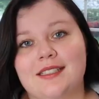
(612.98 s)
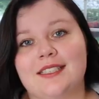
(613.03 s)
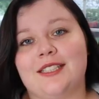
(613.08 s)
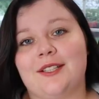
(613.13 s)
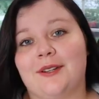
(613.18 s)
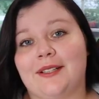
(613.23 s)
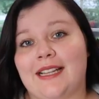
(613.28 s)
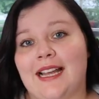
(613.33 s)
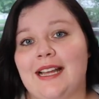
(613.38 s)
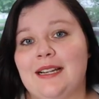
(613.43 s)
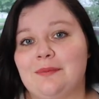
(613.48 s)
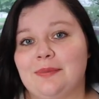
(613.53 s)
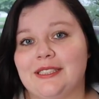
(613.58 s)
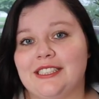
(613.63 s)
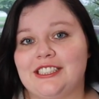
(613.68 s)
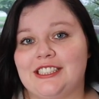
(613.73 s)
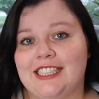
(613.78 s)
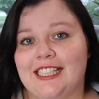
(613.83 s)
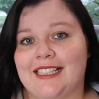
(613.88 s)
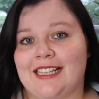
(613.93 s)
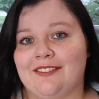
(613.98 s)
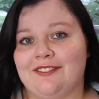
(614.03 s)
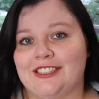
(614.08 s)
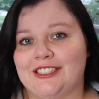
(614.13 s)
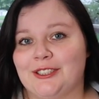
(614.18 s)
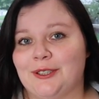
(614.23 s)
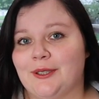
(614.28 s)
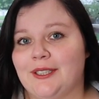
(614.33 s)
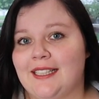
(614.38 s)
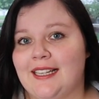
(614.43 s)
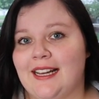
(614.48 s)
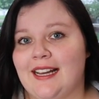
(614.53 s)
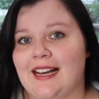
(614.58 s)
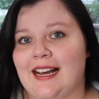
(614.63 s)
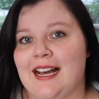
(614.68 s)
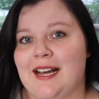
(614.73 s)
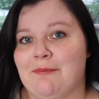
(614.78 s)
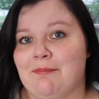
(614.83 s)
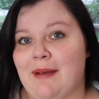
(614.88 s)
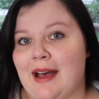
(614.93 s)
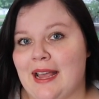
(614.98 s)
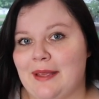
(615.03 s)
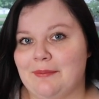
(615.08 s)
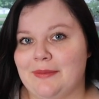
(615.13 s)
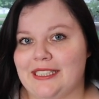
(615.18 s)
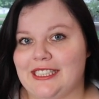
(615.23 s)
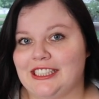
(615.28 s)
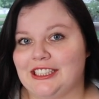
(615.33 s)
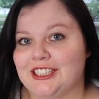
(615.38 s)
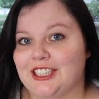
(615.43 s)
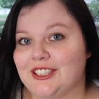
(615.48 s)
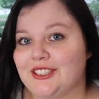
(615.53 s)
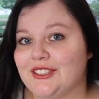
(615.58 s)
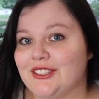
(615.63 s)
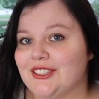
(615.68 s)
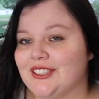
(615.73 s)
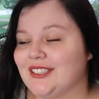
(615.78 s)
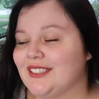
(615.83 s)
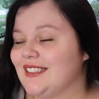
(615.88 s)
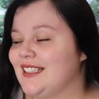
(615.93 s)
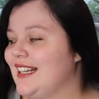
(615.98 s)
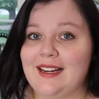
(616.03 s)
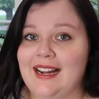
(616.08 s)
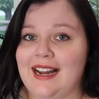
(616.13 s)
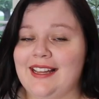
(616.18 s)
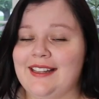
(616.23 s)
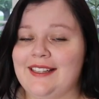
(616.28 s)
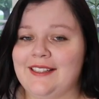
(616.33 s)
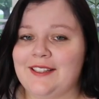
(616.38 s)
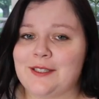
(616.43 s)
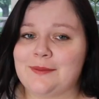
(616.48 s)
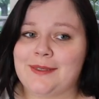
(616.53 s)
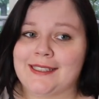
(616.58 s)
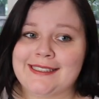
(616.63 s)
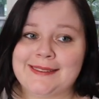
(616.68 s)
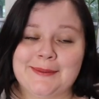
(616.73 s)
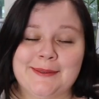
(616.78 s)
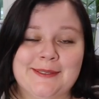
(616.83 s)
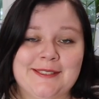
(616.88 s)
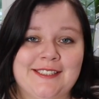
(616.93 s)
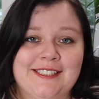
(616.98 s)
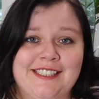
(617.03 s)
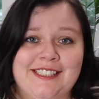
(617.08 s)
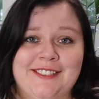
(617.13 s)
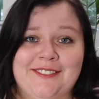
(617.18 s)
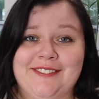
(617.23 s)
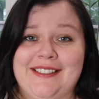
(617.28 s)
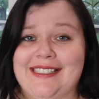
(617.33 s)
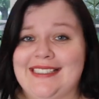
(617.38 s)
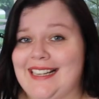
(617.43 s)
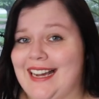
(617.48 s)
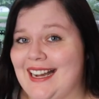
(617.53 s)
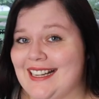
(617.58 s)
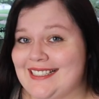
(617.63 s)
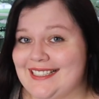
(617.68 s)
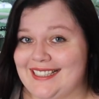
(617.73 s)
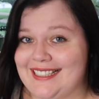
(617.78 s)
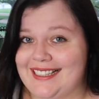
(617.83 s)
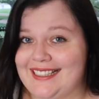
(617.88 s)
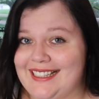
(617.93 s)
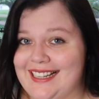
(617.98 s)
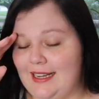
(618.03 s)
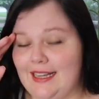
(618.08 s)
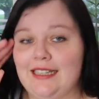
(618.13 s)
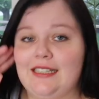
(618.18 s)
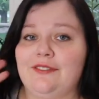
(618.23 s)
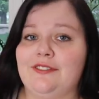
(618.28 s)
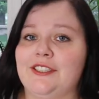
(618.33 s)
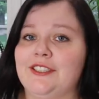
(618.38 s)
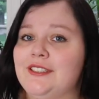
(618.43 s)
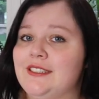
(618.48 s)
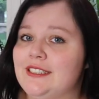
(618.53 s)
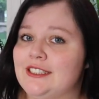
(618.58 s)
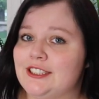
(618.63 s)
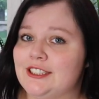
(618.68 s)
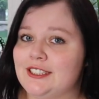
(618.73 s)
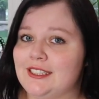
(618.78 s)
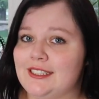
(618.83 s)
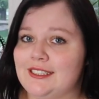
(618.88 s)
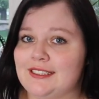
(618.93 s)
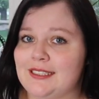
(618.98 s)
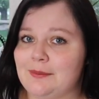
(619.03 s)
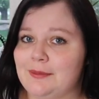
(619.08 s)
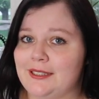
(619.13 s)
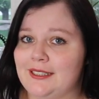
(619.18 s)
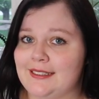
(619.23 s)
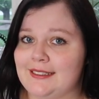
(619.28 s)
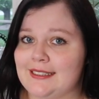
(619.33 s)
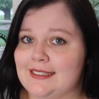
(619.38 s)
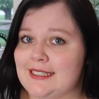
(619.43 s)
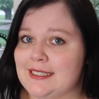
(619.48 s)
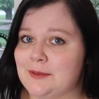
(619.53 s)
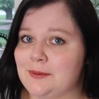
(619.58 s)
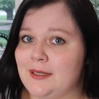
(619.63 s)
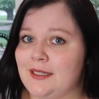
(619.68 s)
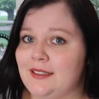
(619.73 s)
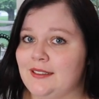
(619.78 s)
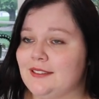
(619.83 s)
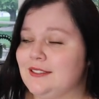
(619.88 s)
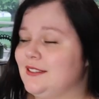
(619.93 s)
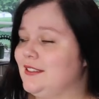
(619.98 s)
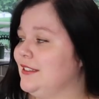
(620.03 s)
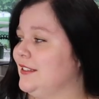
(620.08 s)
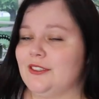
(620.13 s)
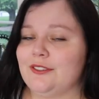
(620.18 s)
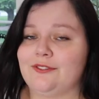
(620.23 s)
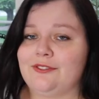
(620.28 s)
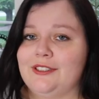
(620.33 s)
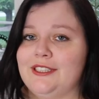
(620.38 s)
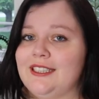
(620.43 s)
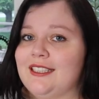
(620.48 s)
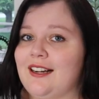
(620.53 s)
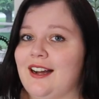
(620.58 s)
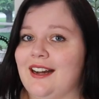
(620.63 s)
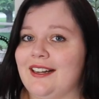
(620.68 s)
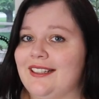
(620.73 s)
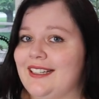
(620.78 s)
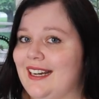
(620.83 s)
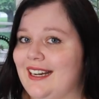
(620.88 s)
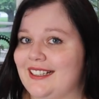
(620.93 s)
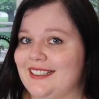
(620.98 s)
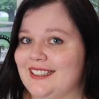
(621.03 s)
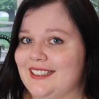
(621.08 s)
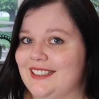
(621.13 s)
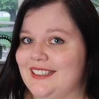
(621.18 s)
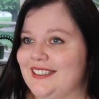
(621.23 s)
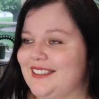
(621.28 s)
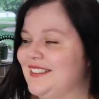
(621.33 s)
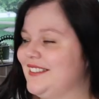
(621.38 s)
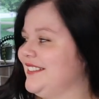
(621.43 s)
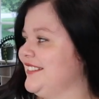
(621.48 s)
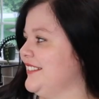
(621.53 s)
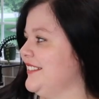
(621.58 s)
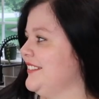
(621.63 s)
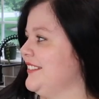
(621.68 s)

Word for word: So again, please check out Victoria at My Mini Jungle. I think her moss holes are fantastic. And if you're interested in something like this as well, feel free to contact her.